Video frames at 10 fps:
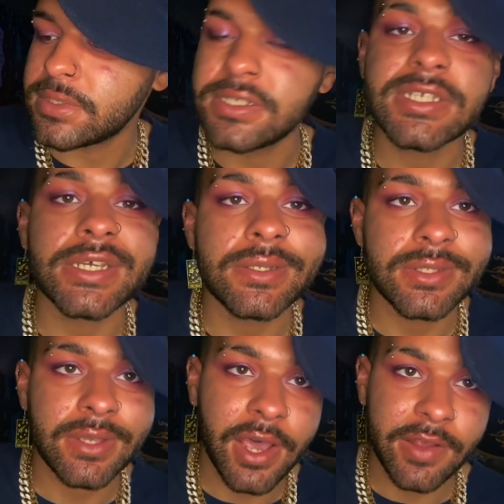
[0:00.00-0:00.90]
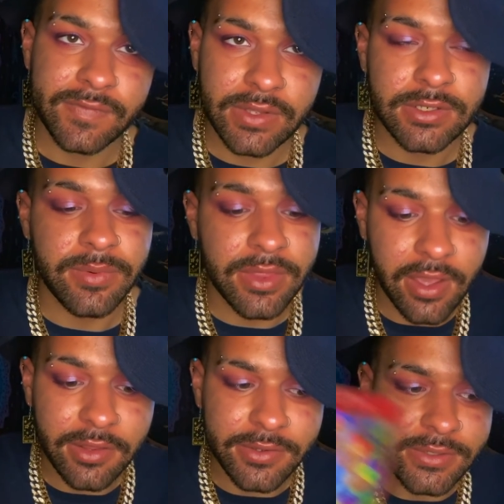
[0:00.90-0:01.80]
details, and conflict with
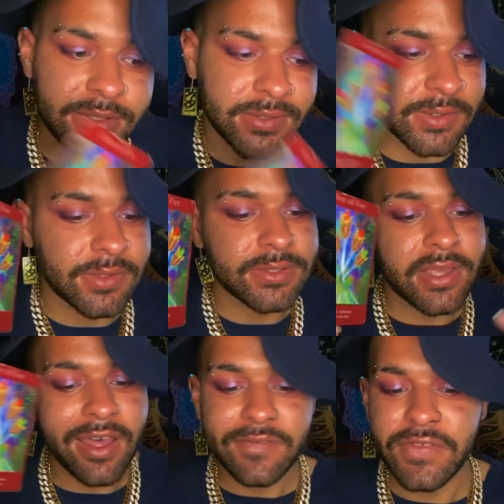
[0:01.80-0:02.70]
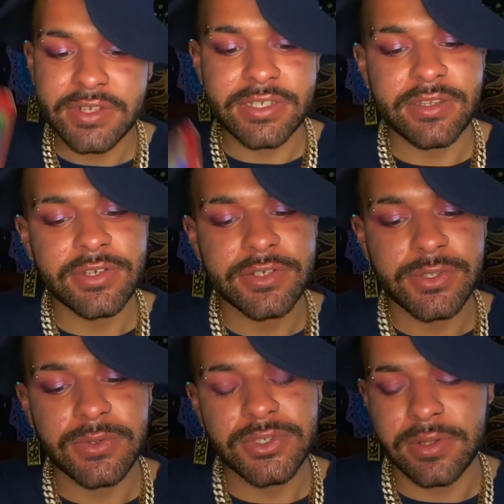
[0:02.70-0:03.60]
others. So there's conflict in your
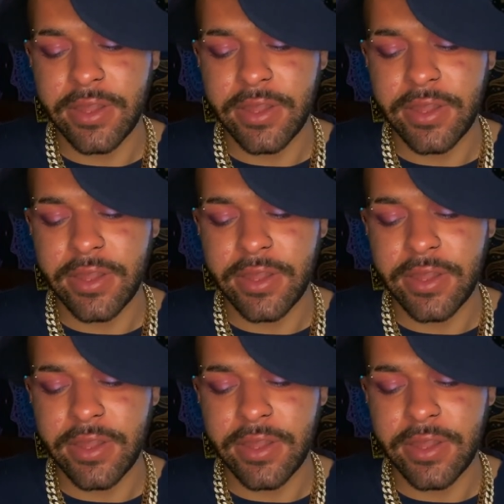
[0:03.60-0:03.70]
social